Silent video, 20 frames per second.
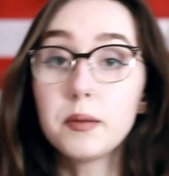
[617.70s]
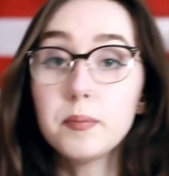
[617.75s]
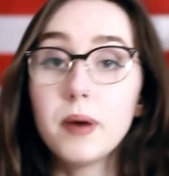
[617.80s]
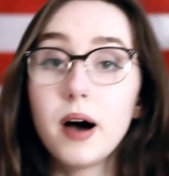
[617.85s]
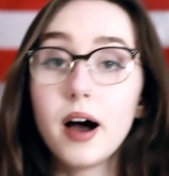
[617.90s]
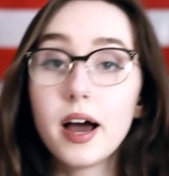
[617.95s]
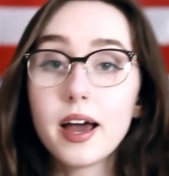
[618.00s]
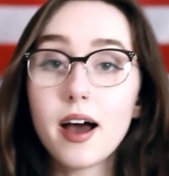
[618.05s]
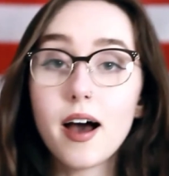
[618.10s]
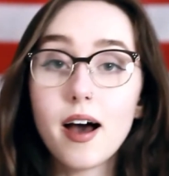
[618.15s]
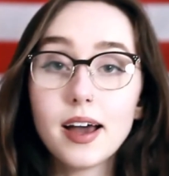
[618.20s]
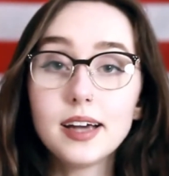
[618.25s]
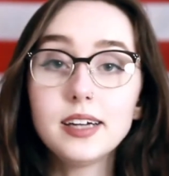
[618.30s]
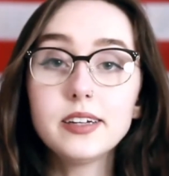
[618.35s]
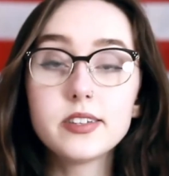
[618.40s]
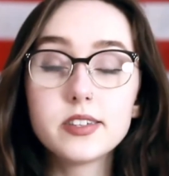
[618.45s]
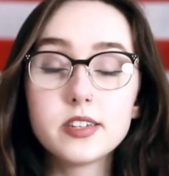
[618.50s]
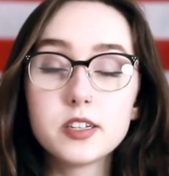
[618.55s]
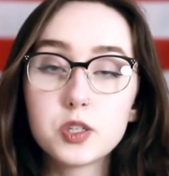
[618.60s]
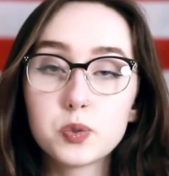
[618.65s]
my
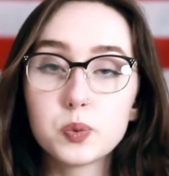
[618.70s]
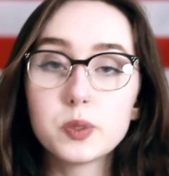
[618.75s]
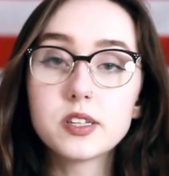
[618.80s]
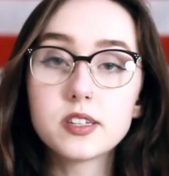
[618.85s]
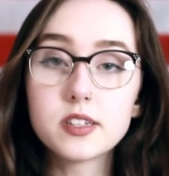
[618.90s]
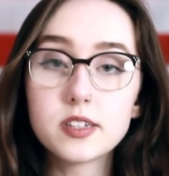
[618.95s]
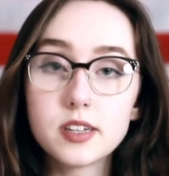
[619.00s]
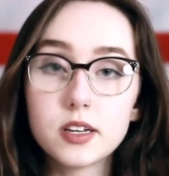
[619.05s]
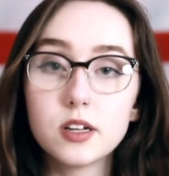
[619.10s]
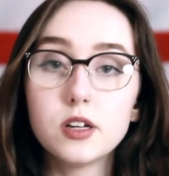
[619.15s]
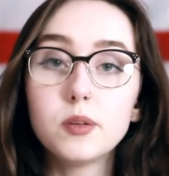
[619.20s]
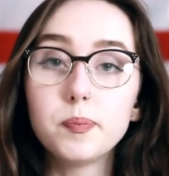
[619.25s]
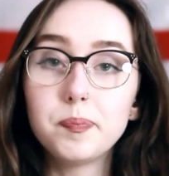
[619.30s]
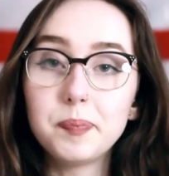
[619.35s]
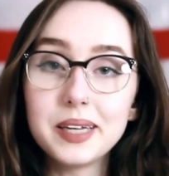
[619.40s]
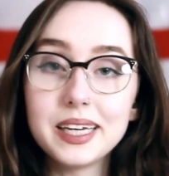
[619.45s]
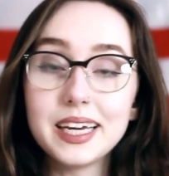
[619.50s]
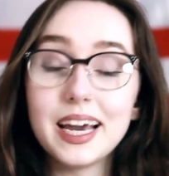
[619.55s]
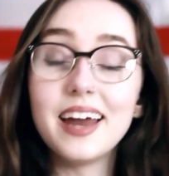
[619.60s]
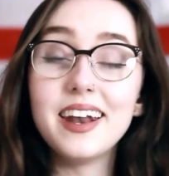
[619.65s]
eyes, this would still
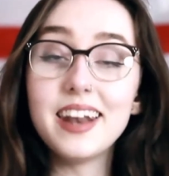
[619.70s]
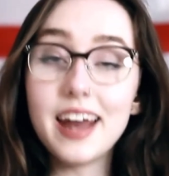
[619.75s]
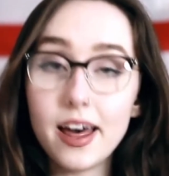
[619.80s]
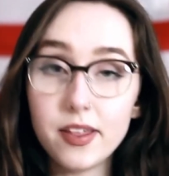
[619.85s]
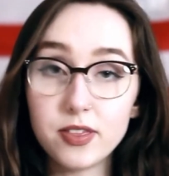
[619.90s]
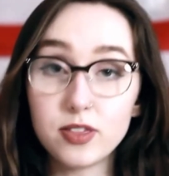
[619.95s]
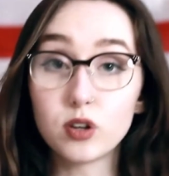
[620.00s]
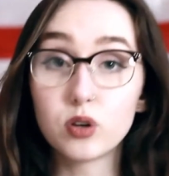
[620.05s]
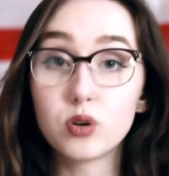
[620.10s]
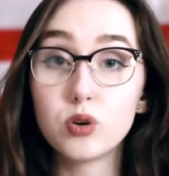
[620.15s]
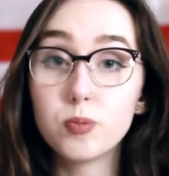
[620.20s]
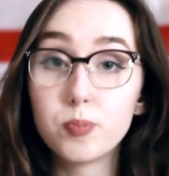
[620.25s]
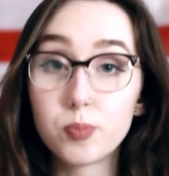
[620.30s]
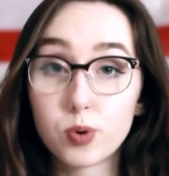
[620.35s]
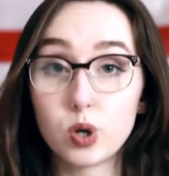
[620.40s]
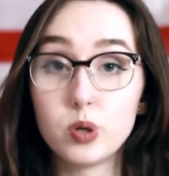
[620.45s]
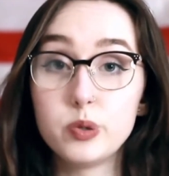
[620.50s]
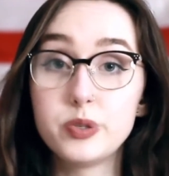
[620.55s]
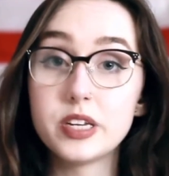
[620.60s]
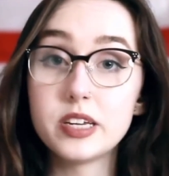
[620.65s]
be an ethical
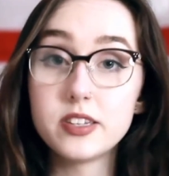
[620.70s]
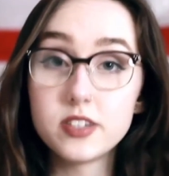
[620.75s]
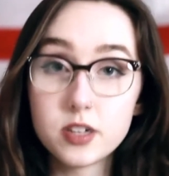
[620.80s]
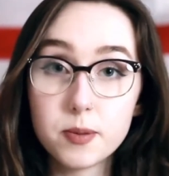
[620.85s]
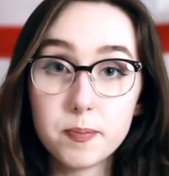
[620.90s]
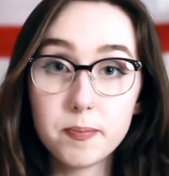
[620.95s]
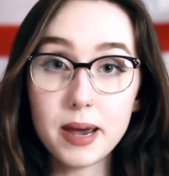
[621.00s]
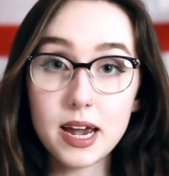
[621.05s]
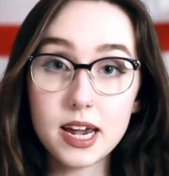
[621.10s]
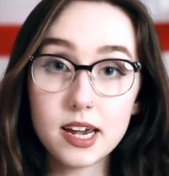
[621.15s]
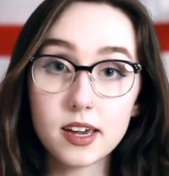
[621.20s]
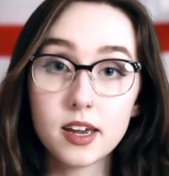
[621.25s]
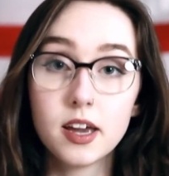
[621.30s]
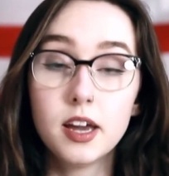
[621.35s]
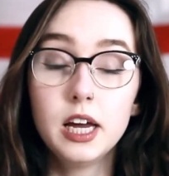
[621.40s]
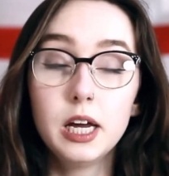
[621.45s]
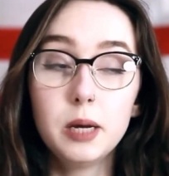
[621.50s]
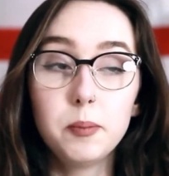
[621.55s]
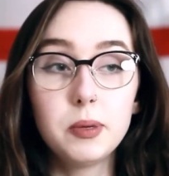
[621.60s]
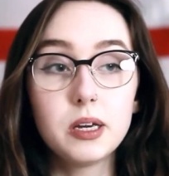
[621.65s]
process to make,
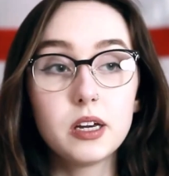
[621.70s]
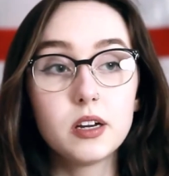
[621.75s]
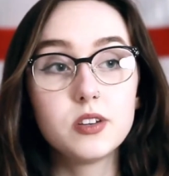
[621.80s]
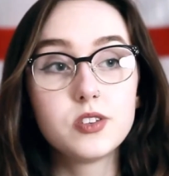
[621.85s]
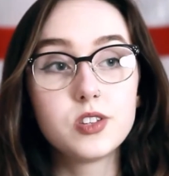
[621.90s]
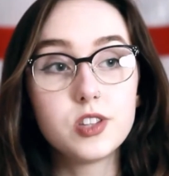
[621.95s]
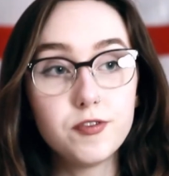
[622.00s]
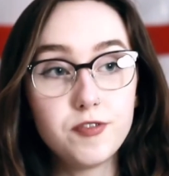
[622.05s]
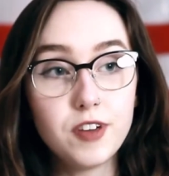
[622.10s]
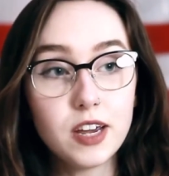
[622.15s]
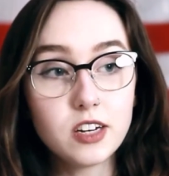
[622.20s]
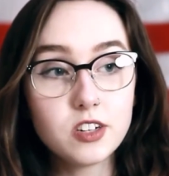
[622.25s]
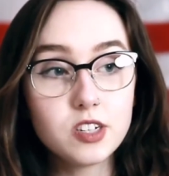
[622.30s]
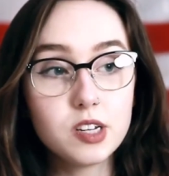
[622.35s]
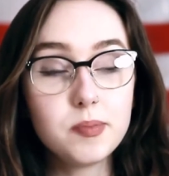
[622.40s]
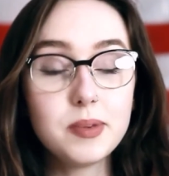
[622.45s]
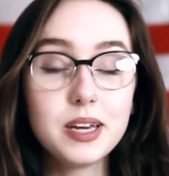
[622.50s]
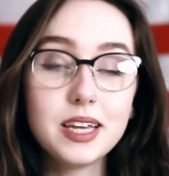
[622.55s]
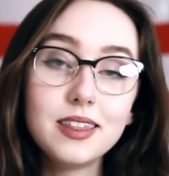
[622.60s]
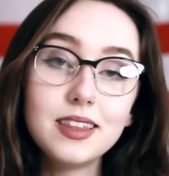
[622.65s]
because the
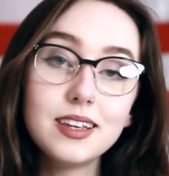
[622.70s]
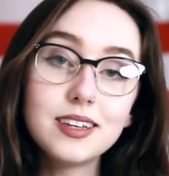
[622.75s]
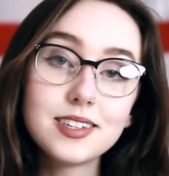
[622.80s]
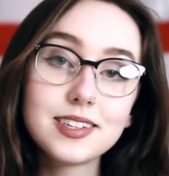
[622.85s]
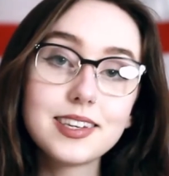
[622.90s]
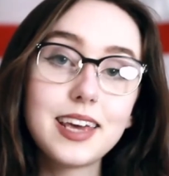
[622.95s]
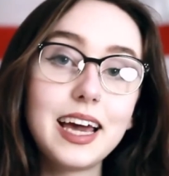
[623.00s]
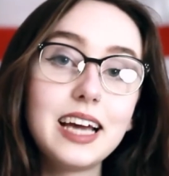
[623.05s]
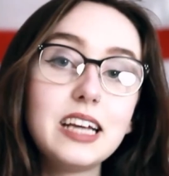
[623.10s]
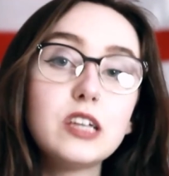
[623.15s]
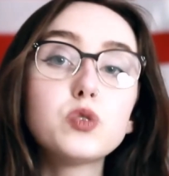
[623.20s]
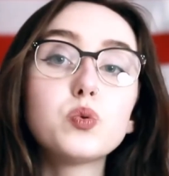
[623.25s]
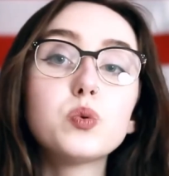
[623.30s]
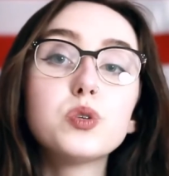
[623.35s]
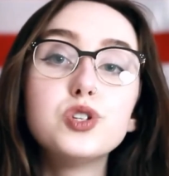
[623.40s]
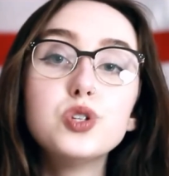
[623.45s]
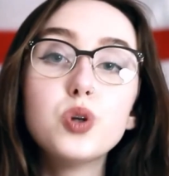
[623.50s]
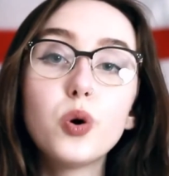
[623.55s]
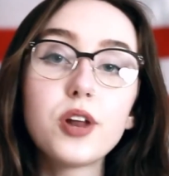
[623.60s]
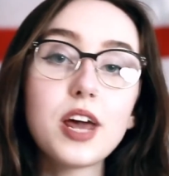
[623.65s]
victim in this case was
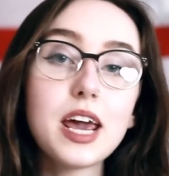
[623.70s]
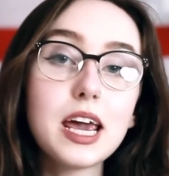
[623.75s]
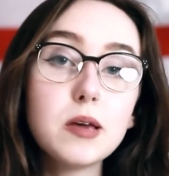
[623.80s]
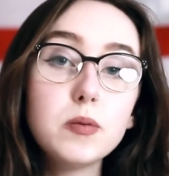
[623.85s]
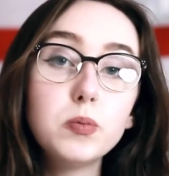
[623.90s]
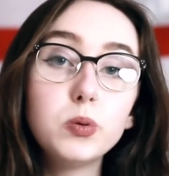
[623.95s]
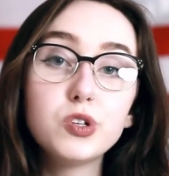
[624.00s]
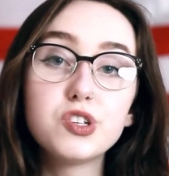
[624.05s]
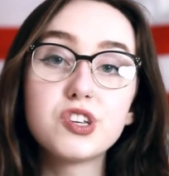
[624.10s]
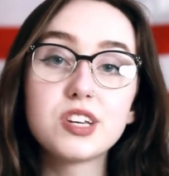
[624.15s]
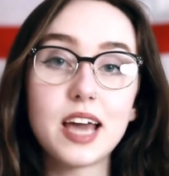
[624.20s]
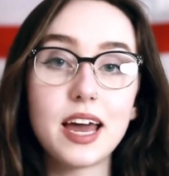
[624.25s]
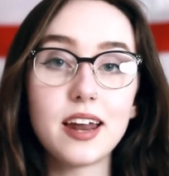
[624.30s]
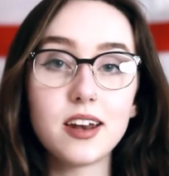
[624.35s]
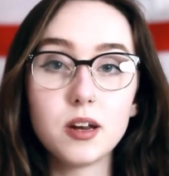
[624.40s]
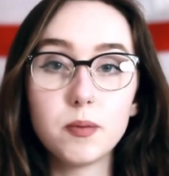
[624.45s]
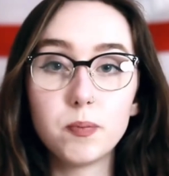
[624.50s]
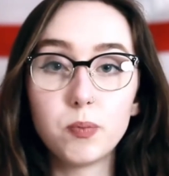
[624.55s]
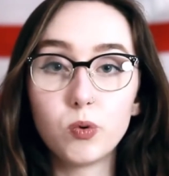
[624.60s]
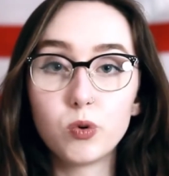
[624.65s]
not able to get an
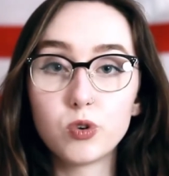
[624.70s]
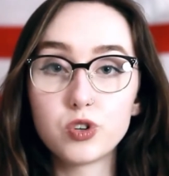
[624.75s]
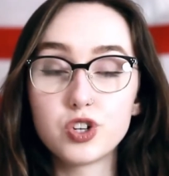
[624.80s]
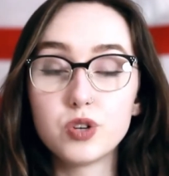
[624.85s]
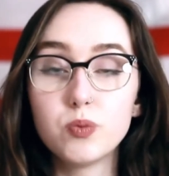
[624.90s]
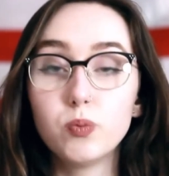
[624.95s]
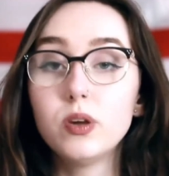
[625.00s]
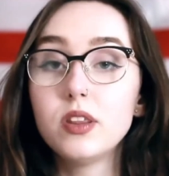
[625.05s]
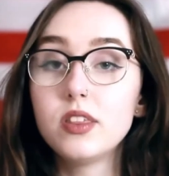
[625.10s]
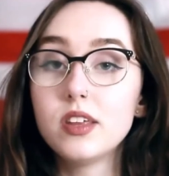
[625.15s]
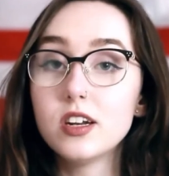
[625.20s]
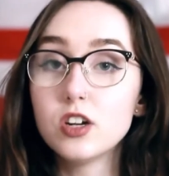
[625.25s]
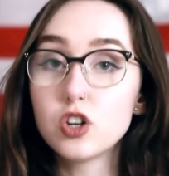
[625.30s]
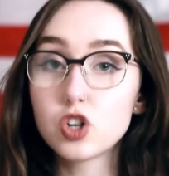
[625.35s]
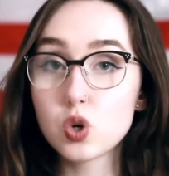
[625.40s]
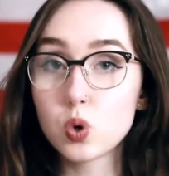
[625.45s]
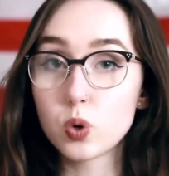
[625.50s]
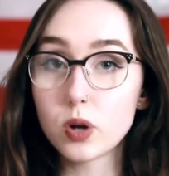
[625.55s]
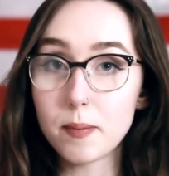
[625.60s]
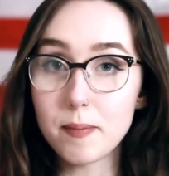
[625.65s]
abortion within a
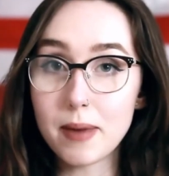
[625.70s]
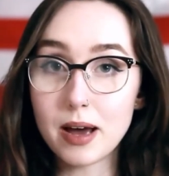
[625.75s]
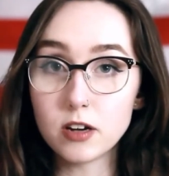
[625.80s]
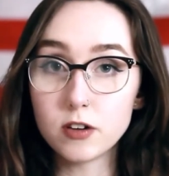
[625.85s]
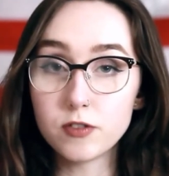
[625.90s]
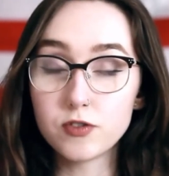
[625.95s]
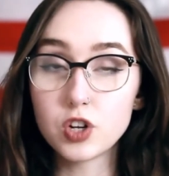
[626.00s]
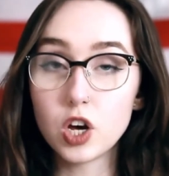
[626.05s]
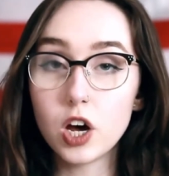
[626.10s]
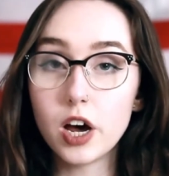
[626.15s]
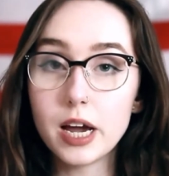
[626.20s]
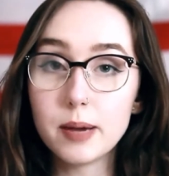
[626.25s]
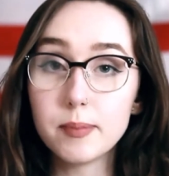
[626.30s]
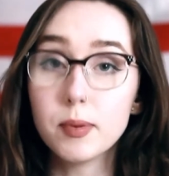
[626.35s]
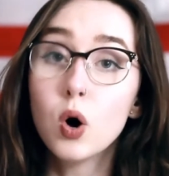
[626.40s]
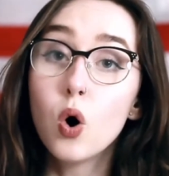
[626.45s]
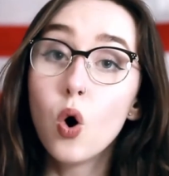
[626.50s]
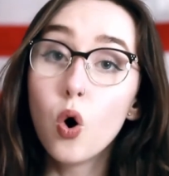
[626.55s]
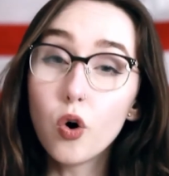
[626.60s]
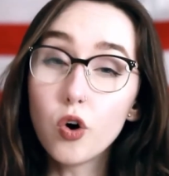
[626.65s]
short amount of time
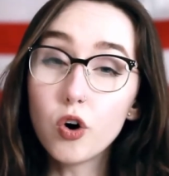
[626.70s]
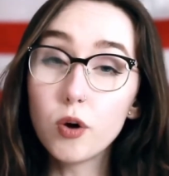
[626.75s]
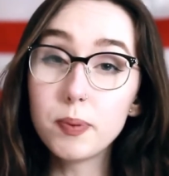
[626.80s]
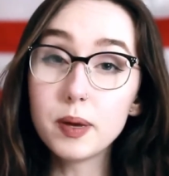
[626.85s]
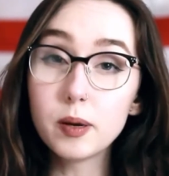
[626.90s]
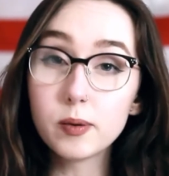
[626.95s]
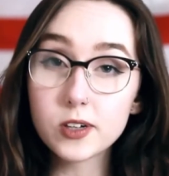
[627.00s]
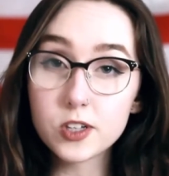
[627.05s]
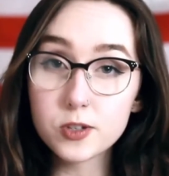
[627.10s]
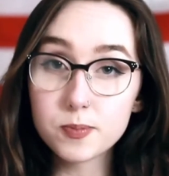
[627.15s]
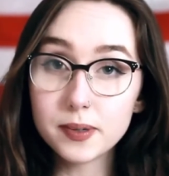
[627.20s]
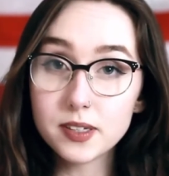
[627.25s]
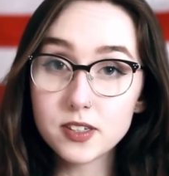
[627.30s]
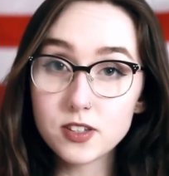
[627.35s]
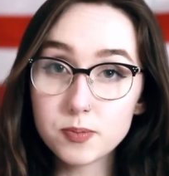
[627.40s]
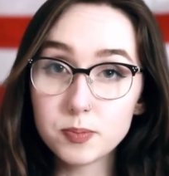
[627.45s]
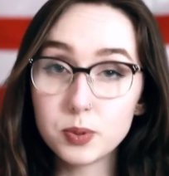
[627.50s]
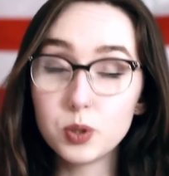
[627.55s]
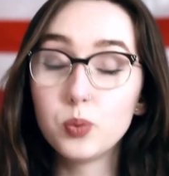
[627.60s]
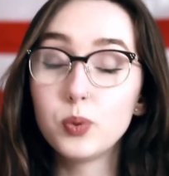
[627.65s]
or be
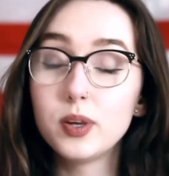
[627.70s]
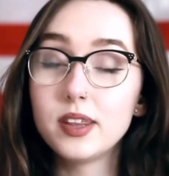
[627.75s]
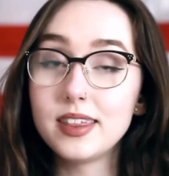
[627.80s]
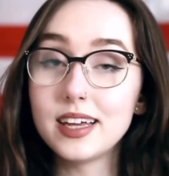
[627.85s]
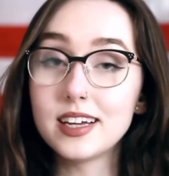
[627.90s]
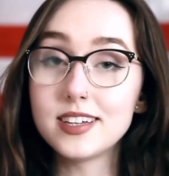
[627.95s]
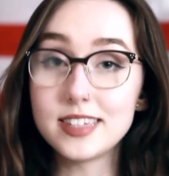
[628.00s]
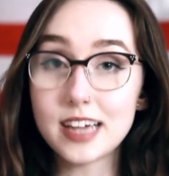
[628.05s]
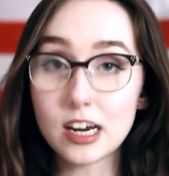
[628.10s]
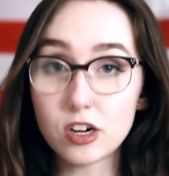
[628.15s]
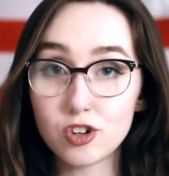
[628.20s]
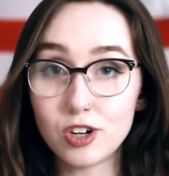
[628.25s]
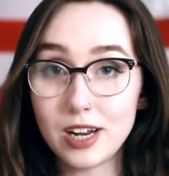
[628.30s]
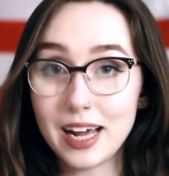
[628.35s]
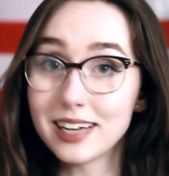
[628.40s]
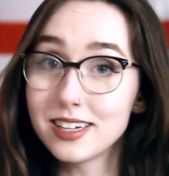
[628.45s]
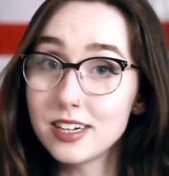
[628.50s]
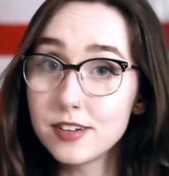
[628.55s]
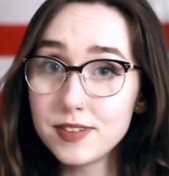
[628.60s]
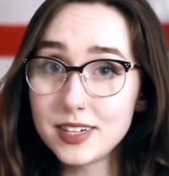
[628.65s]
responsible with their sexual
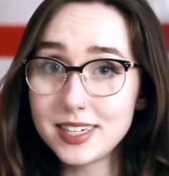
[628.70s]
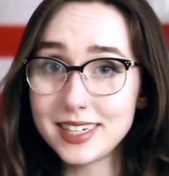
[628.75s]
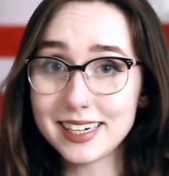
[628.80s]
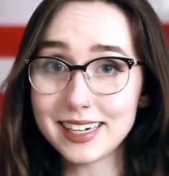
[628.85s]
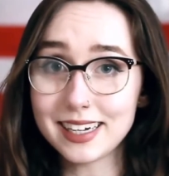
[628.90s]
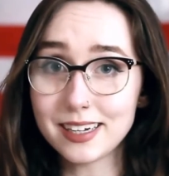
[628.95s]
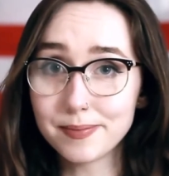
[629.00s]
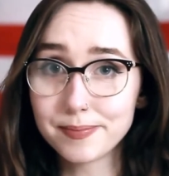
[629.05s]
activity.